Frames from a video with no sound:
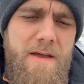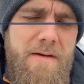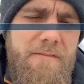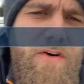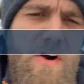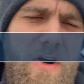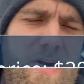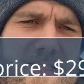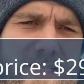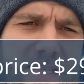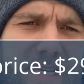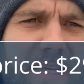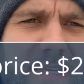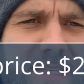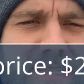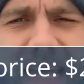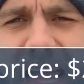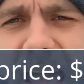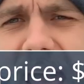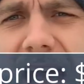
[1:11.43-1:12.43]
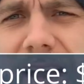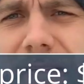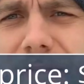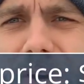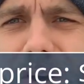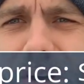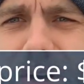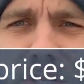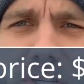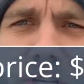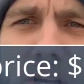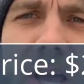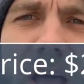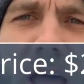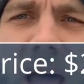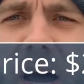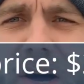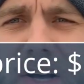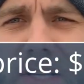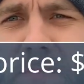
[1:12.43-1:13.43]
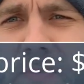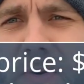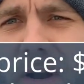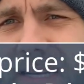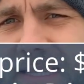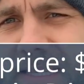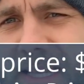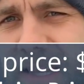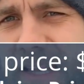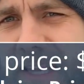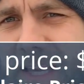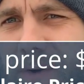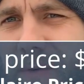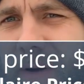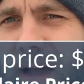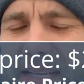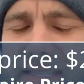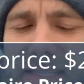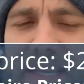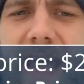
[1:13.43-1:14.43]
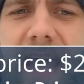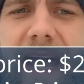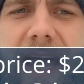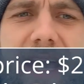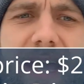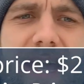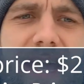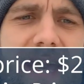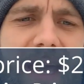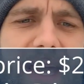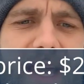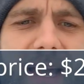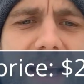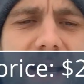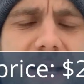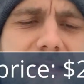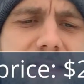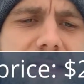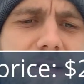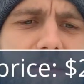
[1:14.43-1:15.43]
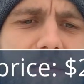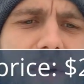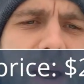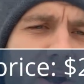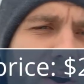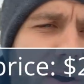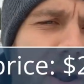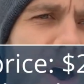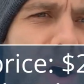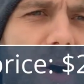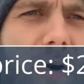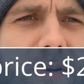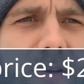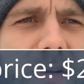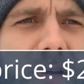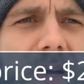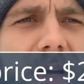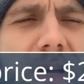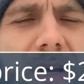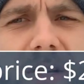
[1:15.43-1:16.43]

versus the average house price in the USA is right around